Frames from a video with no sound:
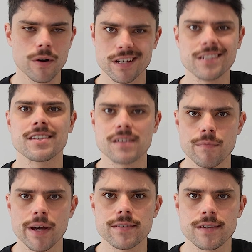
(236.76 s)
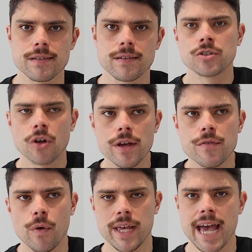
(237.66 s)
on a consistent basis. So
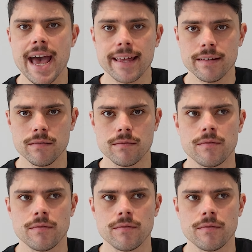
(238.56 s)
if we can